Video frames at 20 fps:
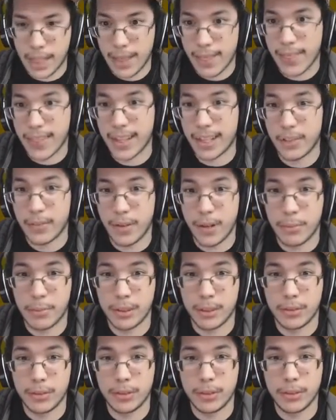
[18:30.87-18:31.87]
Thank you very much
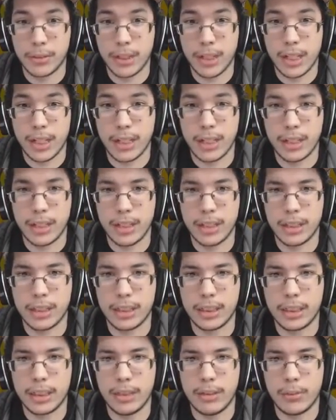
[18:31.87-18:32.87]
for doing that. And let's
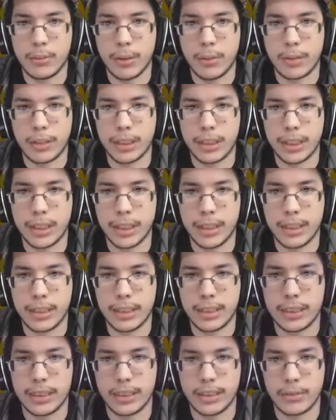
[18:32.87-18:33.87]
see what we can get in
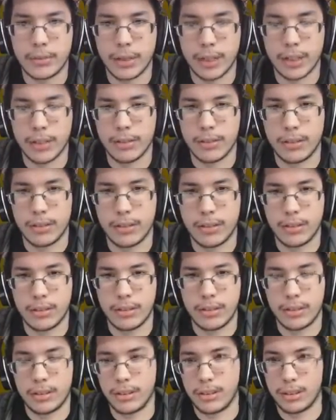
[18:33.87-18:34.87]
this route.
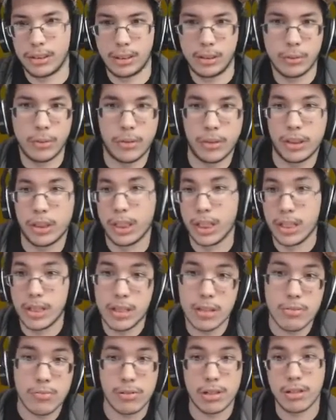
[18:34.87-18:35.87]
So we can get in
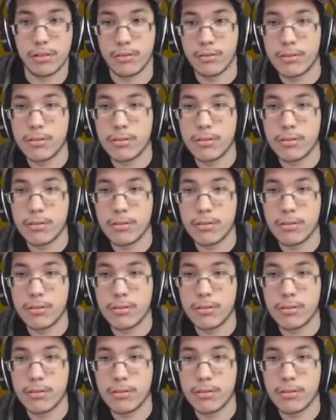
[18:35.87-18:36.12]
this route.